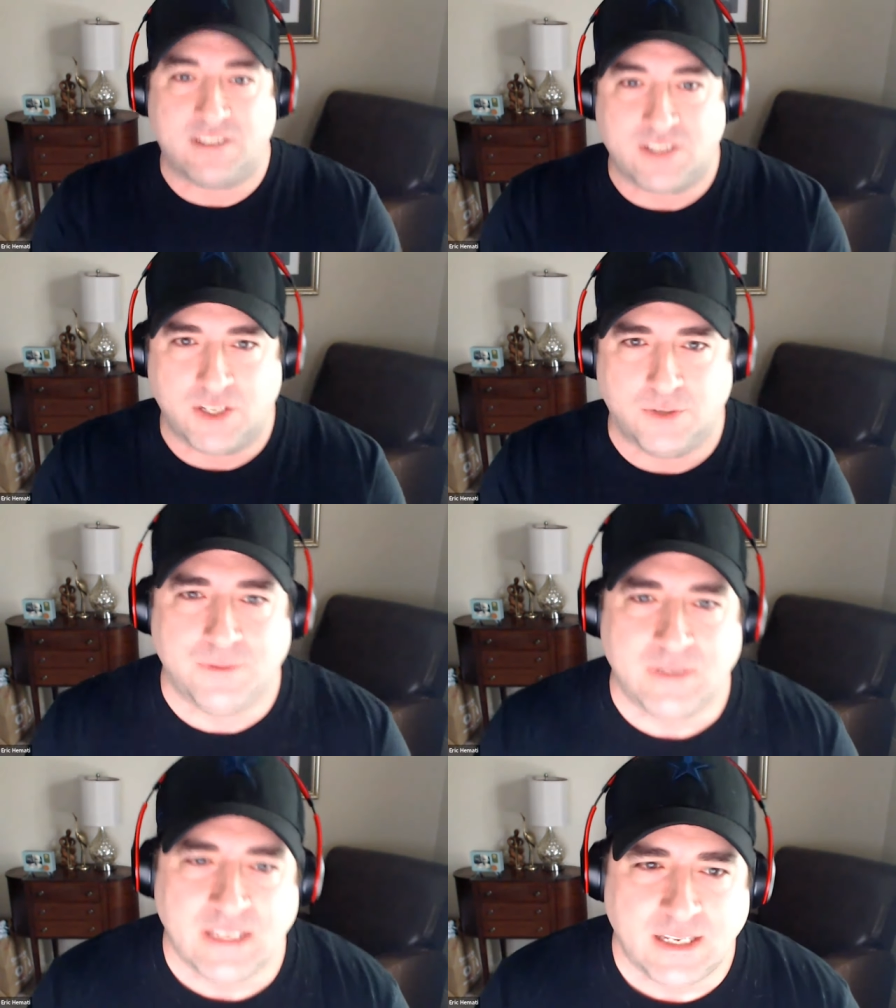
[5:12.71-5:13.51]
it to you.
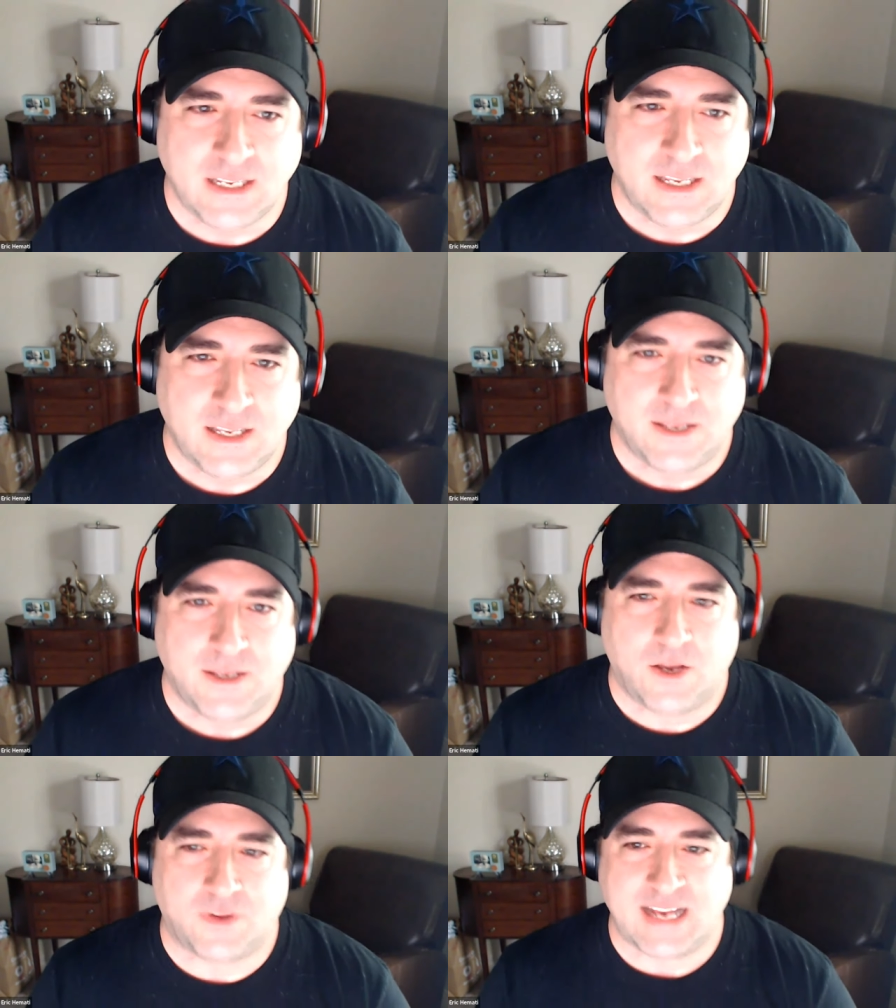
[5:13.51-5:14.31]

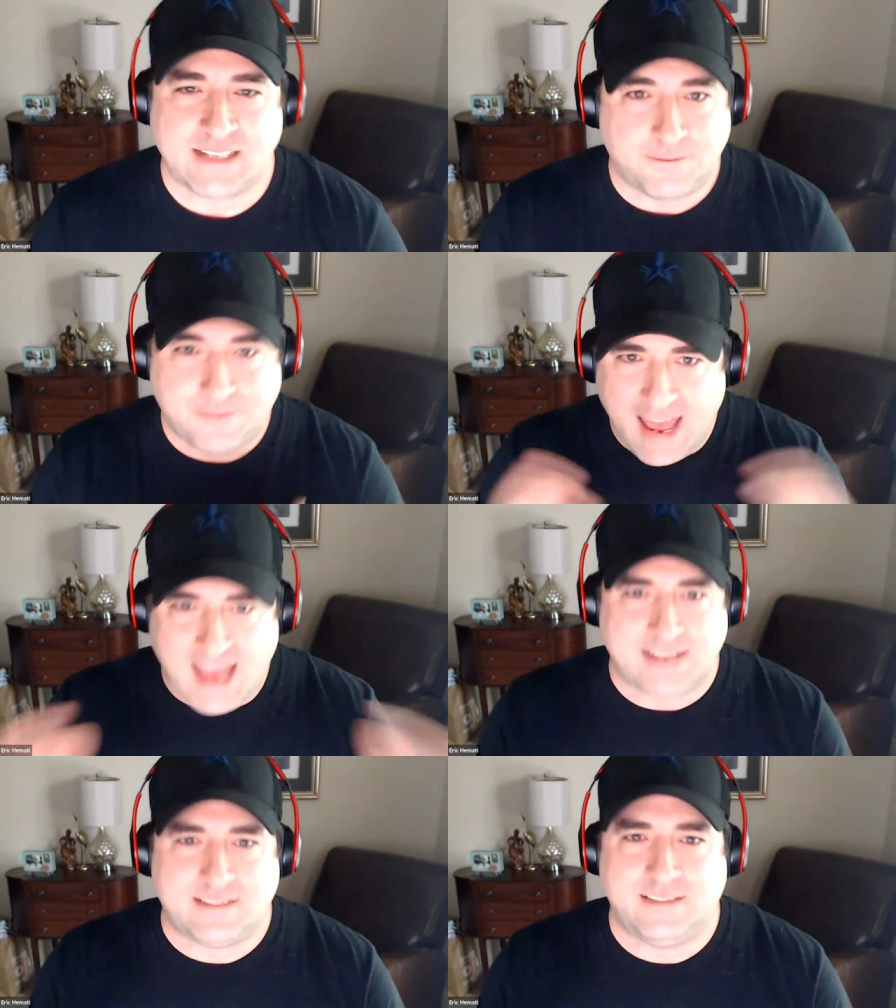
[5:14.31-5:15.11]
That's a
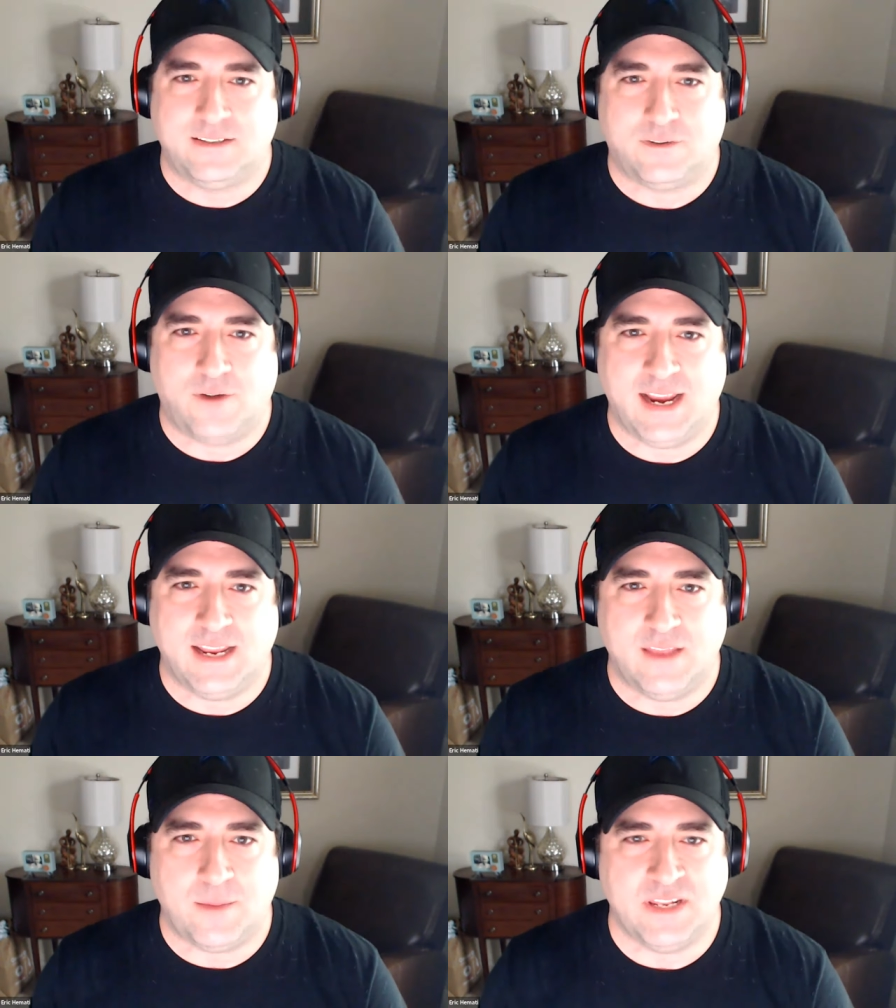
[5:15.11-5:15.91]
fact,
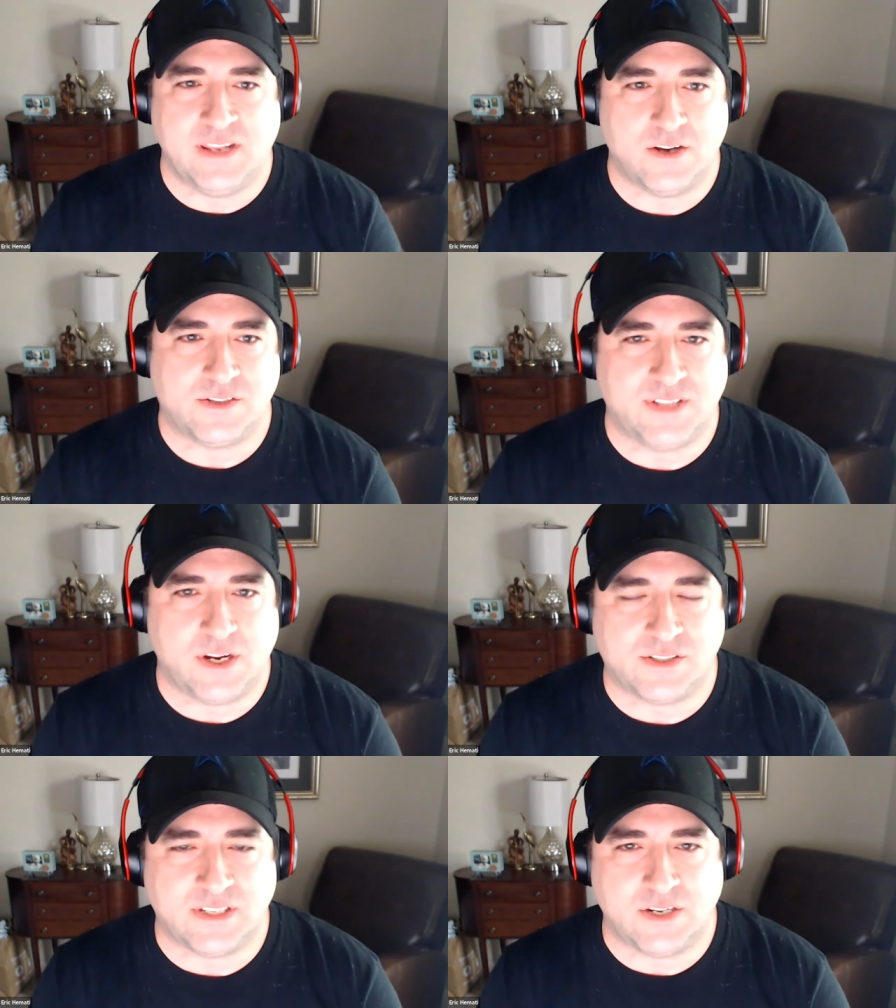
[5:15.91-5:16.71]
right? I mean, there's
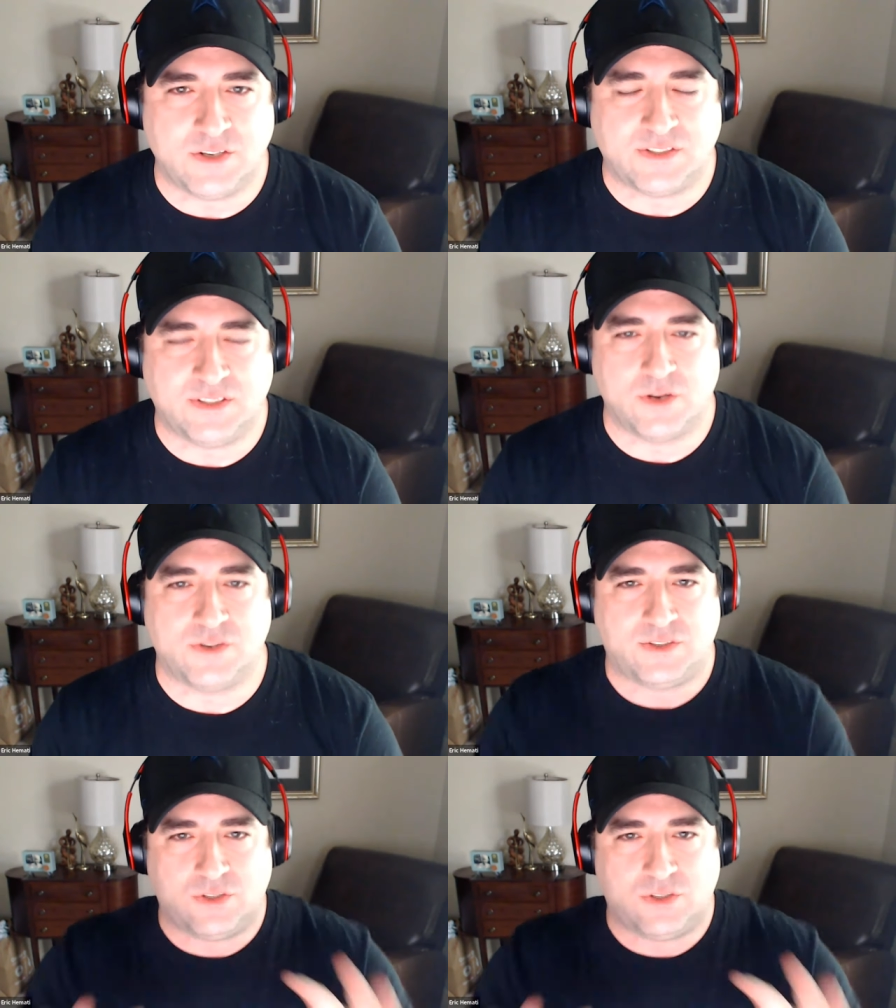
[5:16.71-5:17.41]
there's there's there's